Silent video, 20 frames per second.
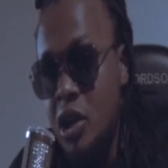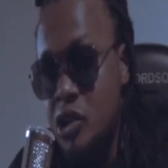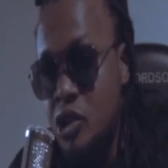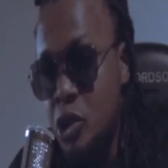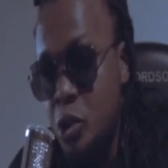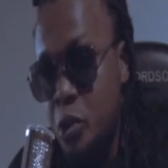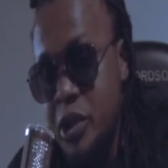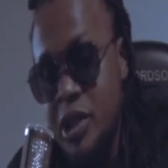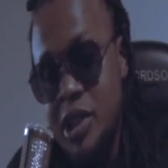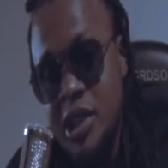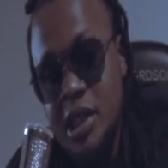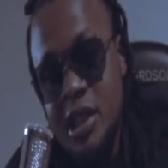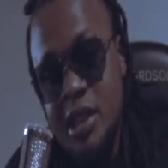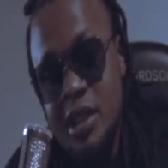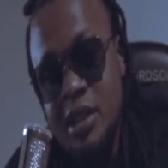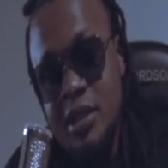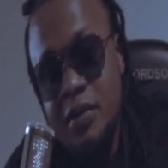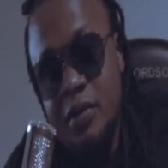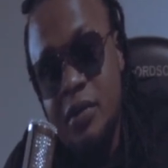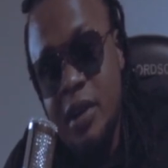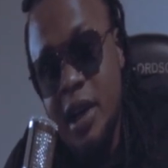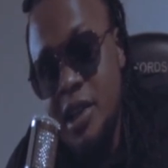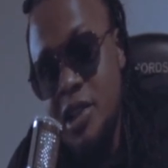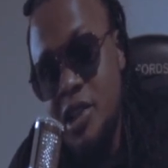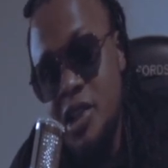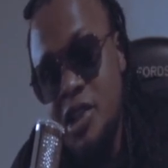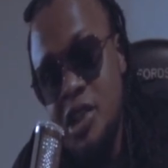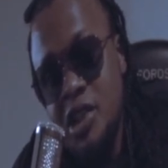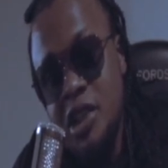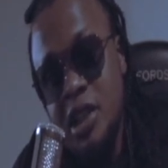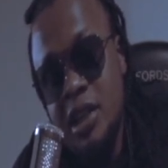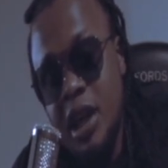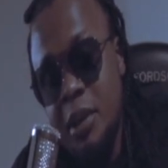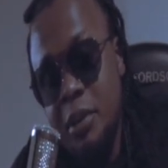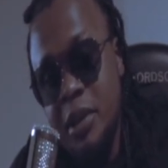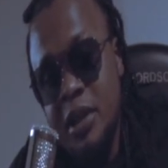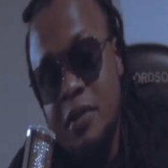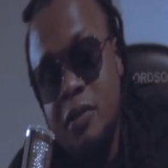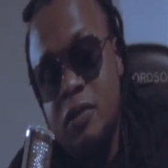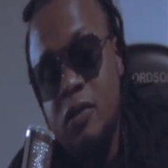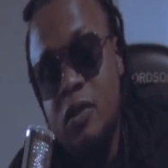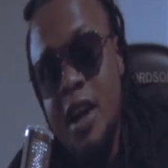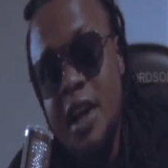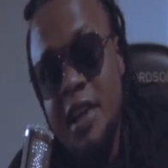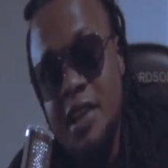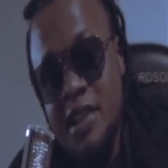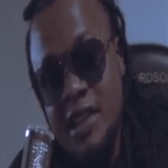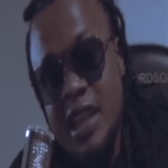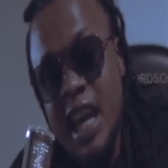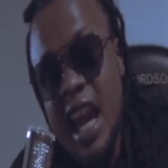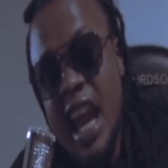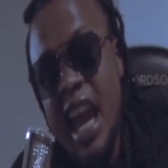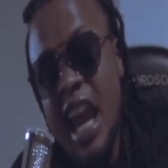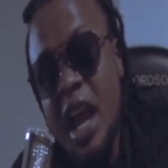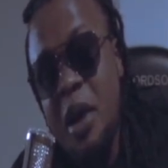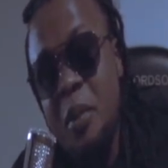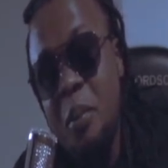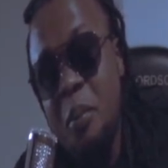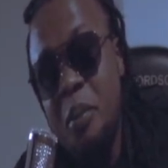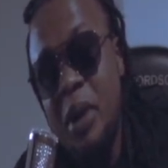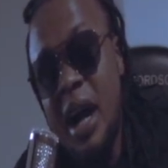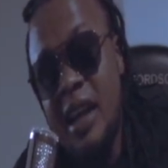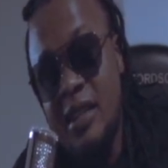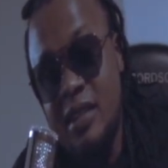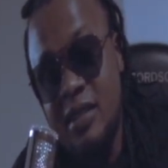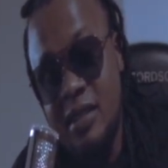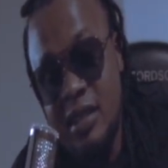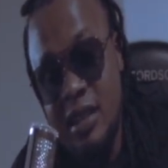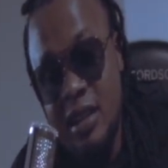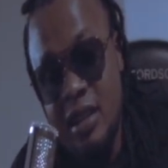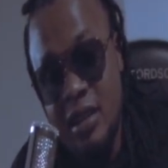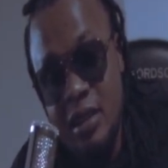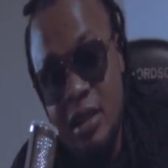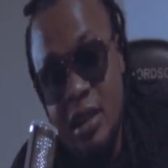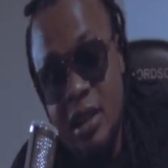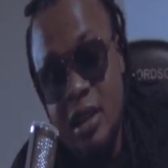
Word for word: so we see the french i mean the french ambassador